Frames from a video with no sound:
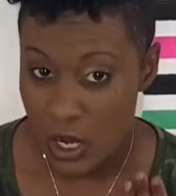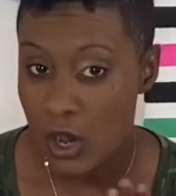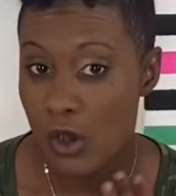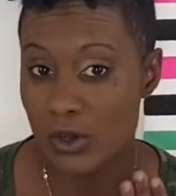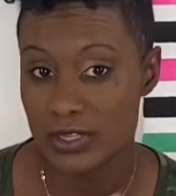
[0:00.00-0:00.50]

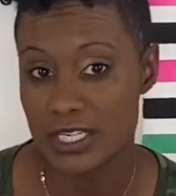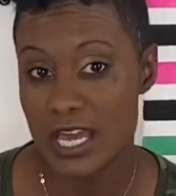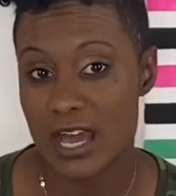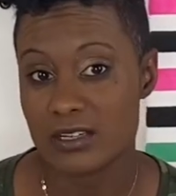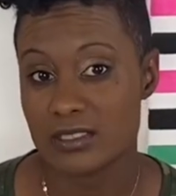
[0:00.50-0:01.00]
on the
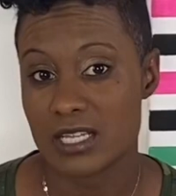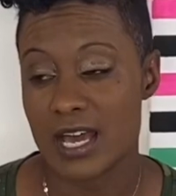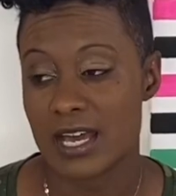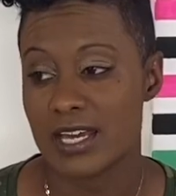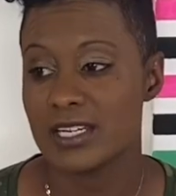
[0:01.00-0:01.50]

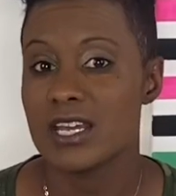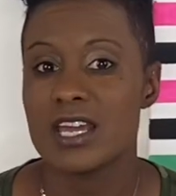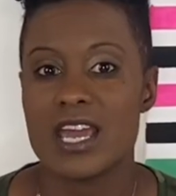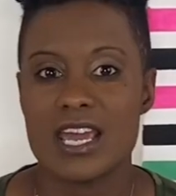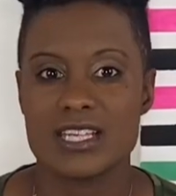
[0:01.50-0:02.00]
outside,
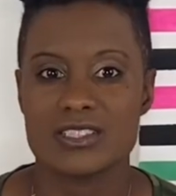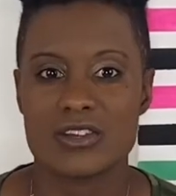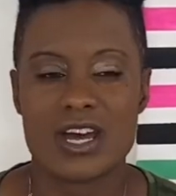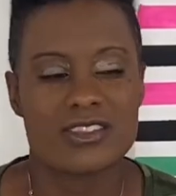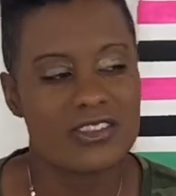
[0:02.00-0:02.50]
and so I
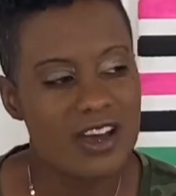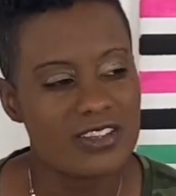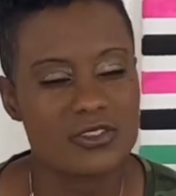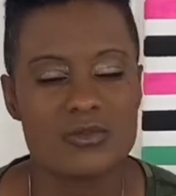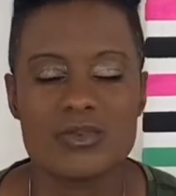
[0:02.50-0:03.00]
thought this
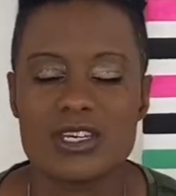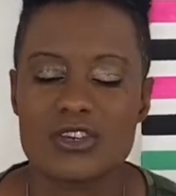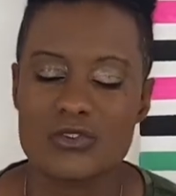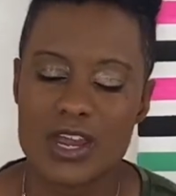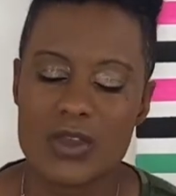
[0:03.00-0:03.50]
would be a
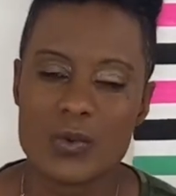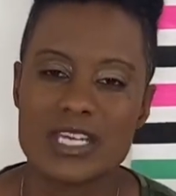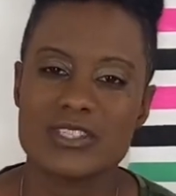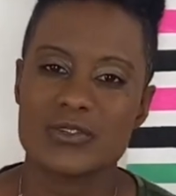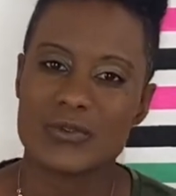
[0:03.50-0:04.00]
great way
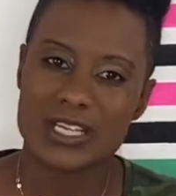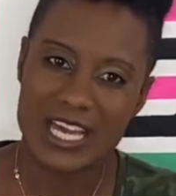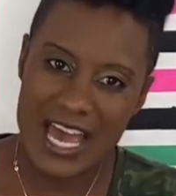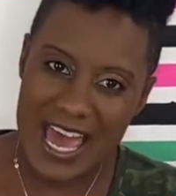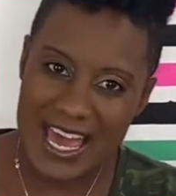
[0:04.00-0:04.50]
to
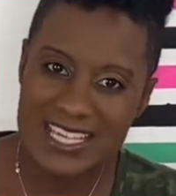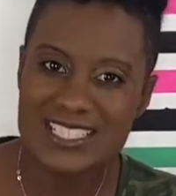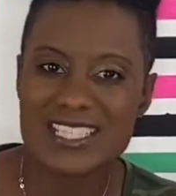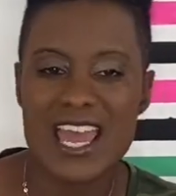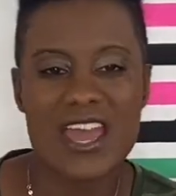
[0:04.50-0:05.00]
relax
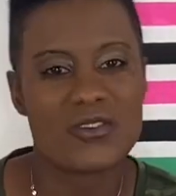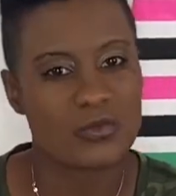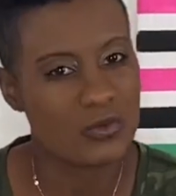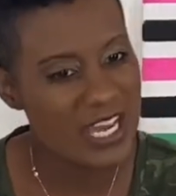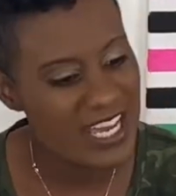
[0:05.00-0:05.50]
and
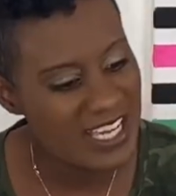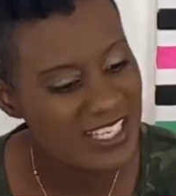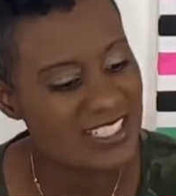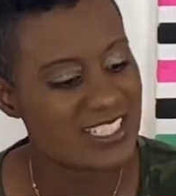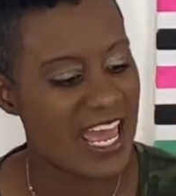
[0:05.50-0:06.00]

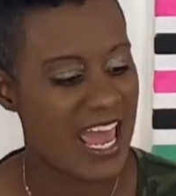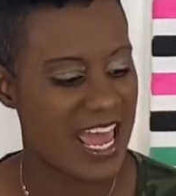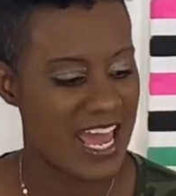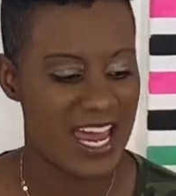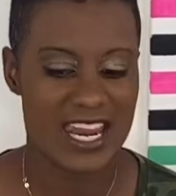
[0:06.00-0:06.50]
rest
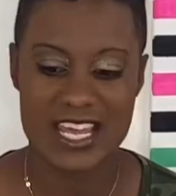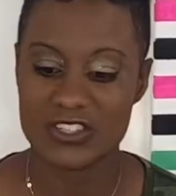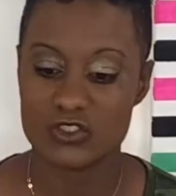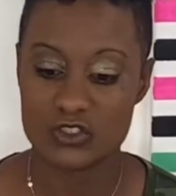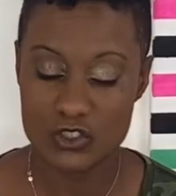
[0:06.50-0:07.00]
and
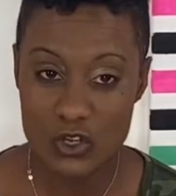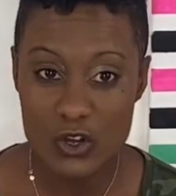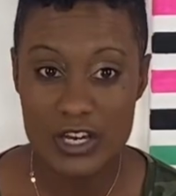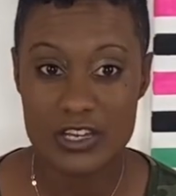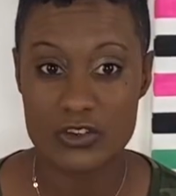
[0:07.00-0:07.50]

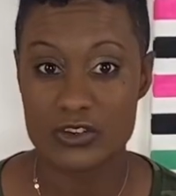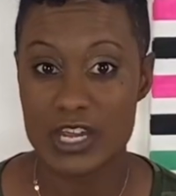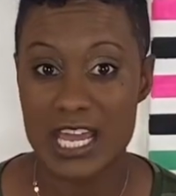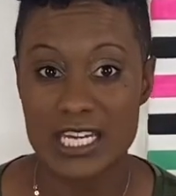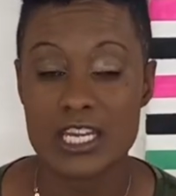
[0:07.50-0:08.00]
enjoy
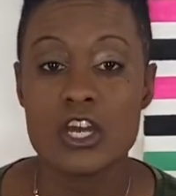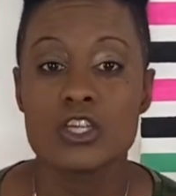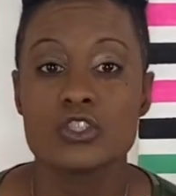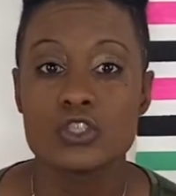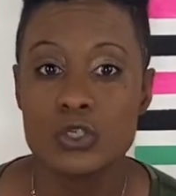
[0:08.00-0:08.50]
creating
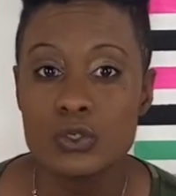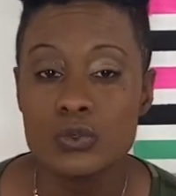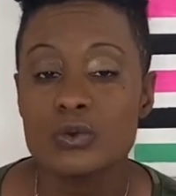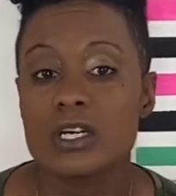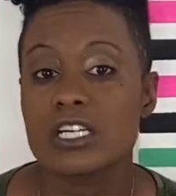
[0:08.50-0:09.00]
two
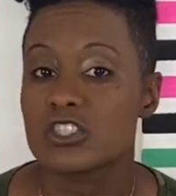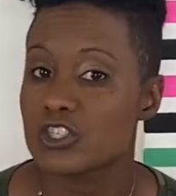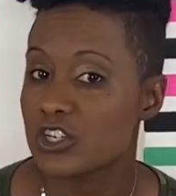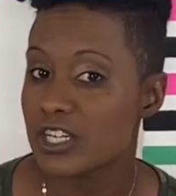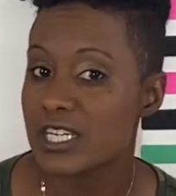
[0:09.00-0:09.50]

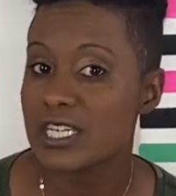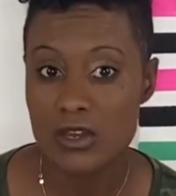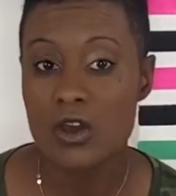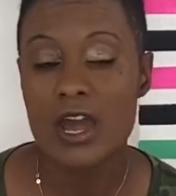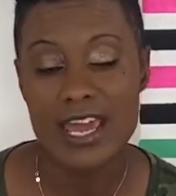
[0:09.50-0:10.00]
luxurious
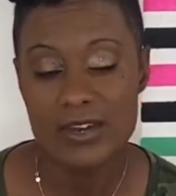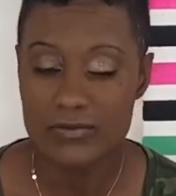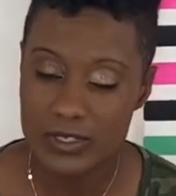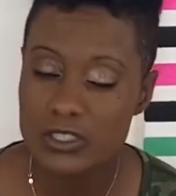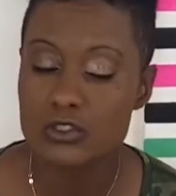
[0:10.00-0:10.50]
hand and
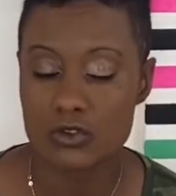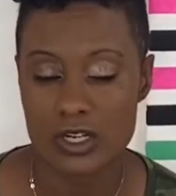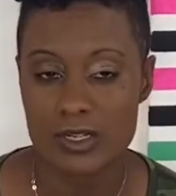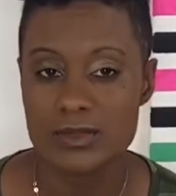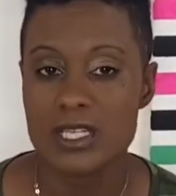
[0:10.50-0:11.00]
foot
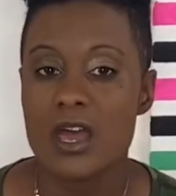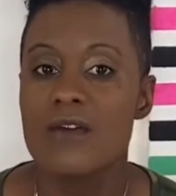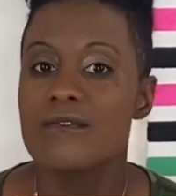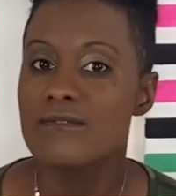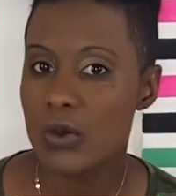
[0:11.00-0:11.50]
scrubs
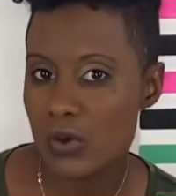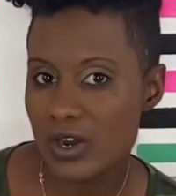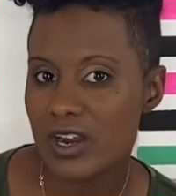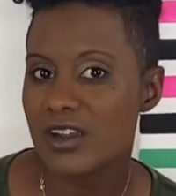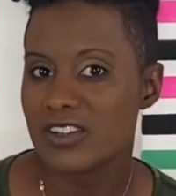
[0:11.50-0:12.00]

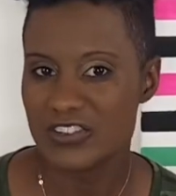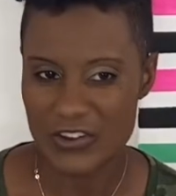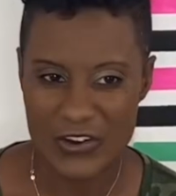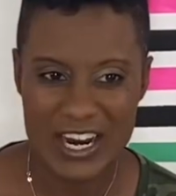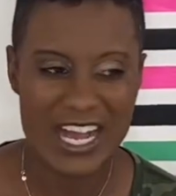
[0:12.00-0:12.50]
for
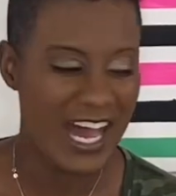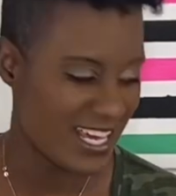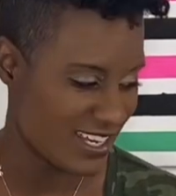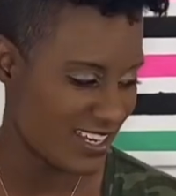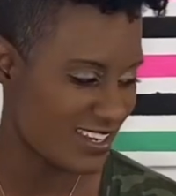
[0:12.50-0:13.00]
your
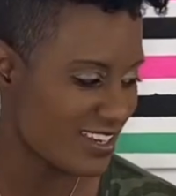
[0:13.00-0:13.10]
liking.